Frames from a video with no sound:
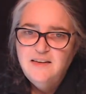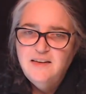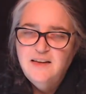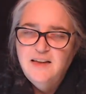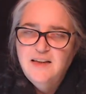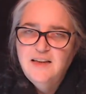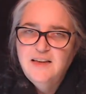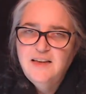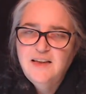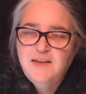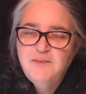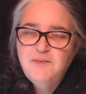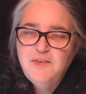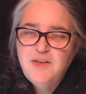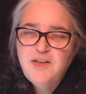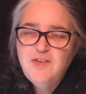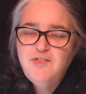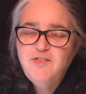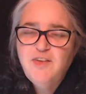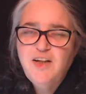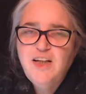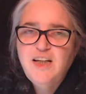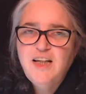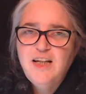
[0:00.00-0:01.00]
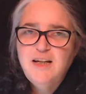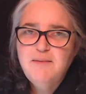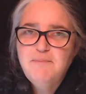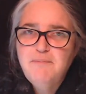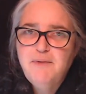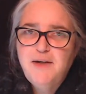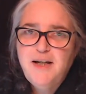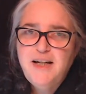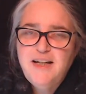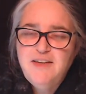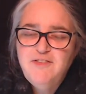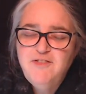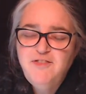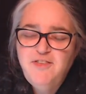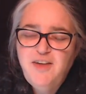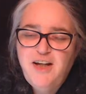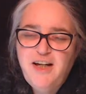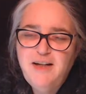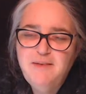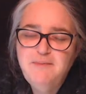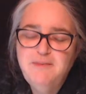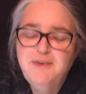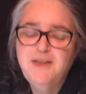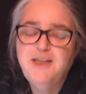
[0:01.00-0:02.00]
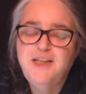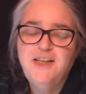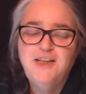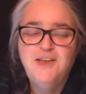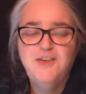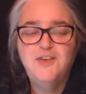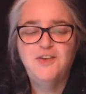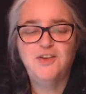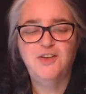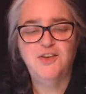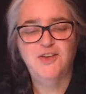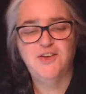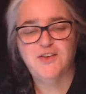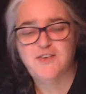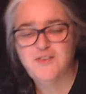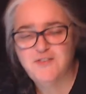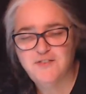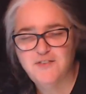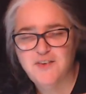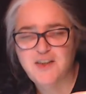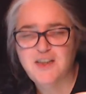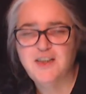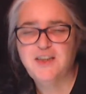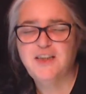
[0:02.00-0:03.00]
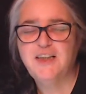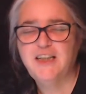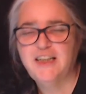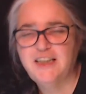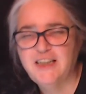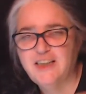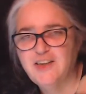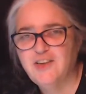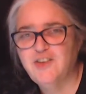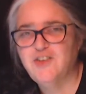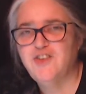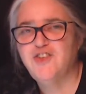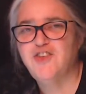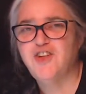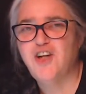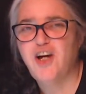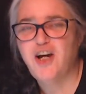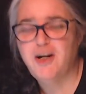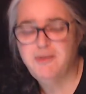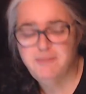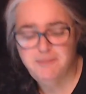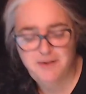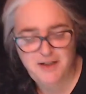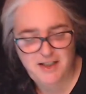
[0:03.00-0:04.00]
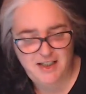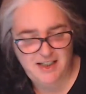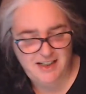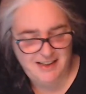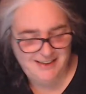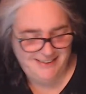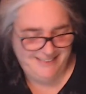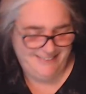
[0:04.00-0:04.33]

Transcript: And then when you felt like buying fabric, you could just feel like you're shopping.